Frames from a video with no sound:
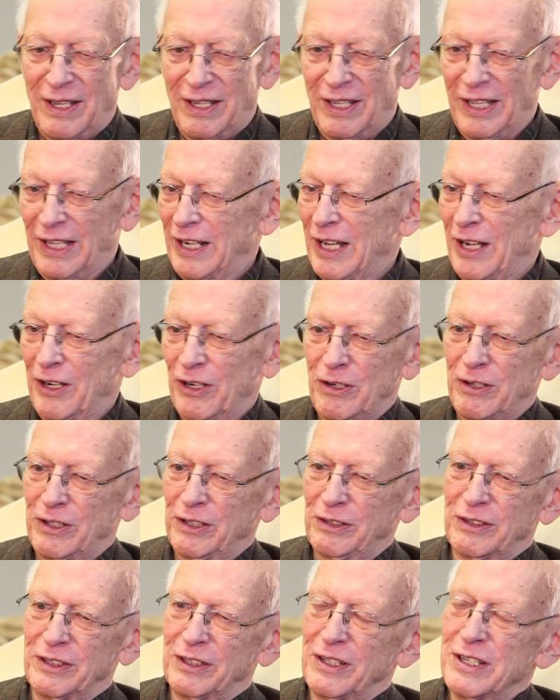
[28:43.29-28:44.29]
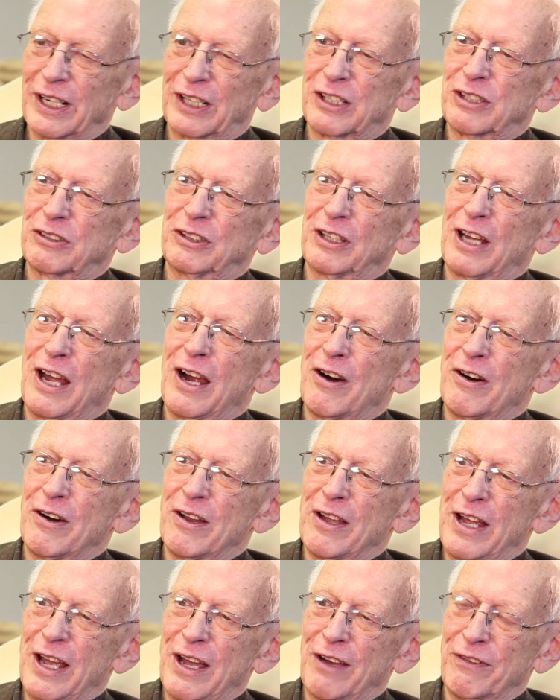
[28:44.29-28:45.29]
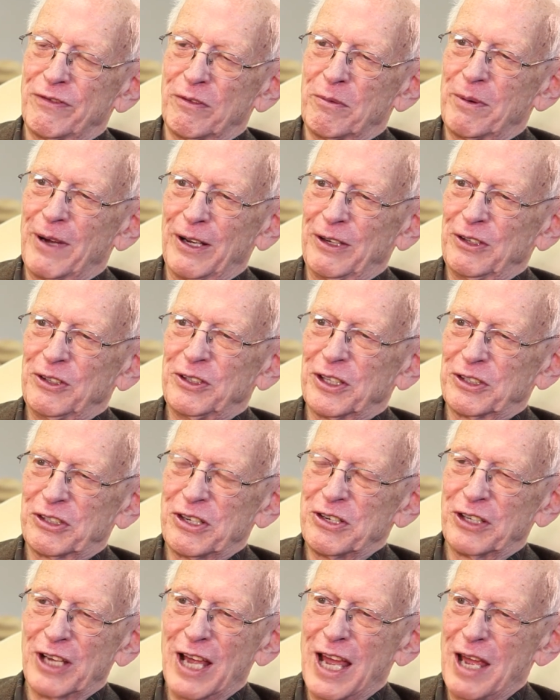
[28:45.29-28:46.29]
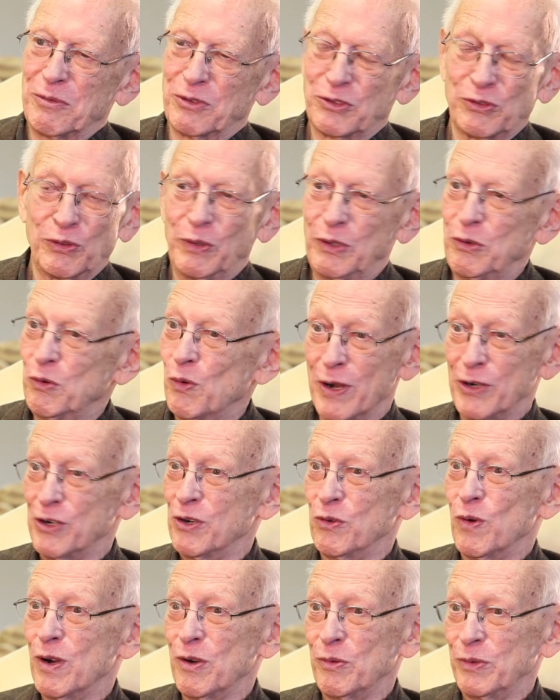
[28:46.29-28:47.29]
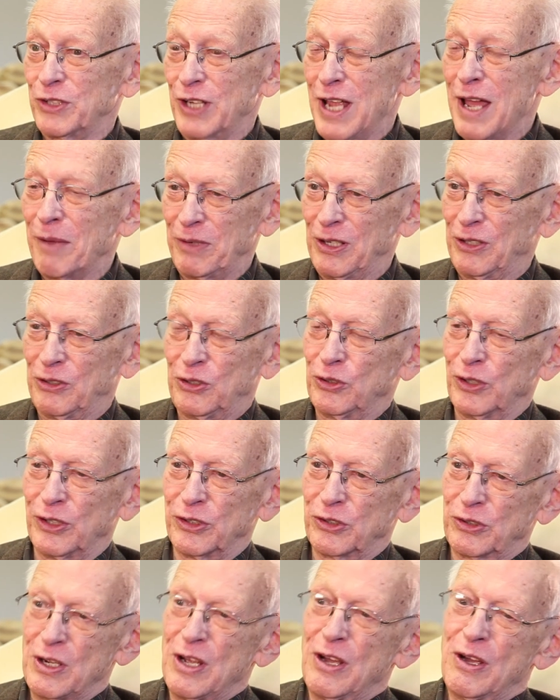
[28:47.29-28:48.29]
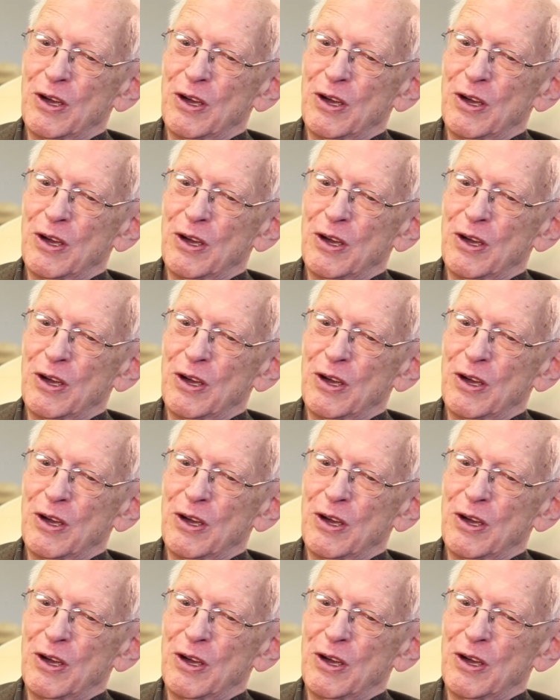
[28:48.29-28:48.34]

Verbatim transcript: And I heard it in the next hour and a half about a dozen times because we wondered what was happening to us.